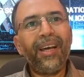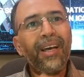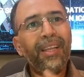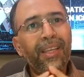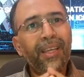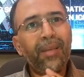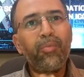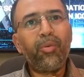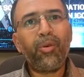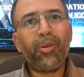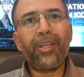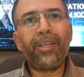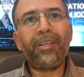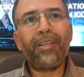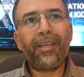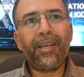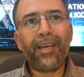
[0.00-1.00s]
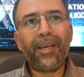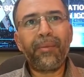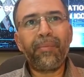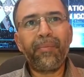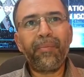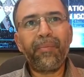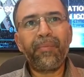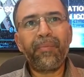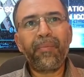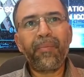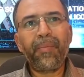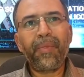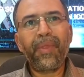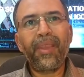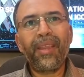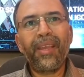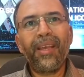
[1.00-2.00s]
At that point in time,
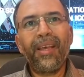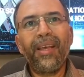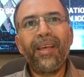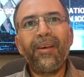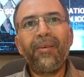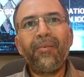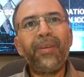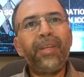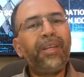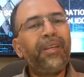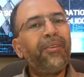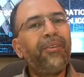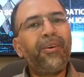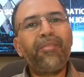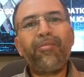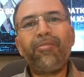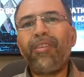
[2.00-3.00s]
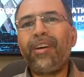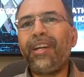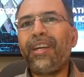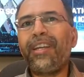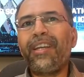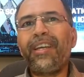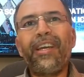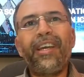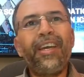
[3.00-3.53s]
we did not find